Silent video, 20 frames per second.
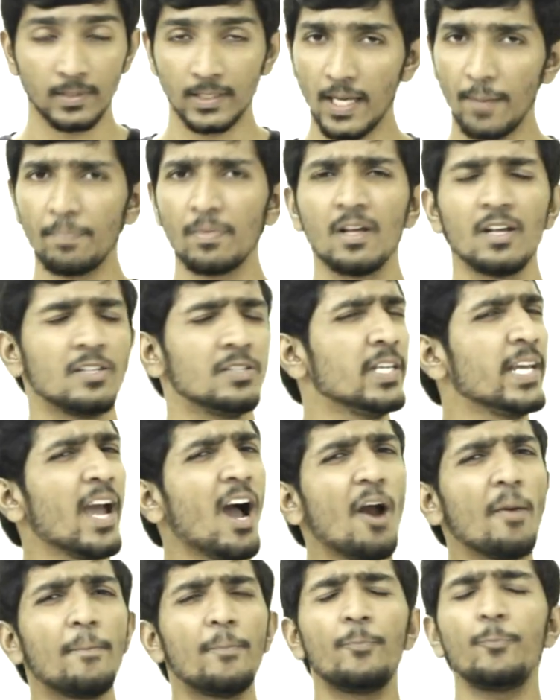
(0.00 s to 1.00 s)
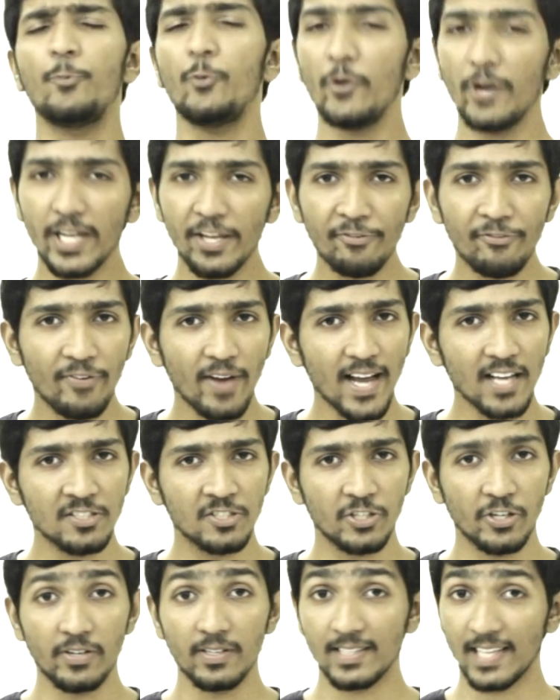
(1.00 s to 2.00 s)
Yep, they are pretty
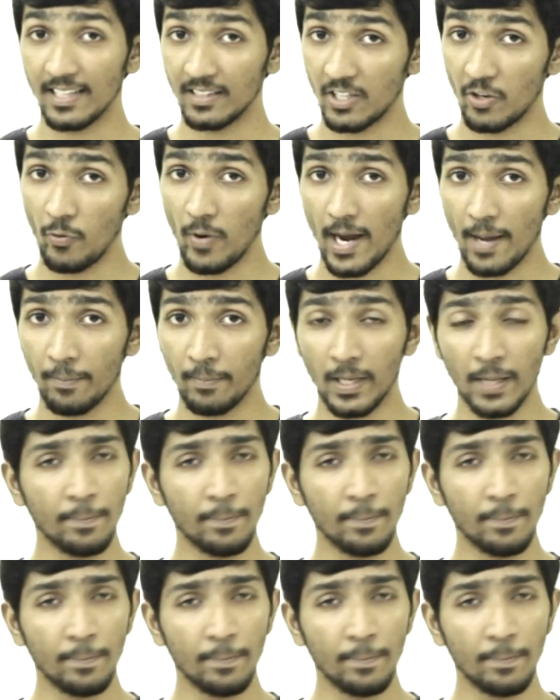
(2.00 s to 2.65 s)
faster than the RAM,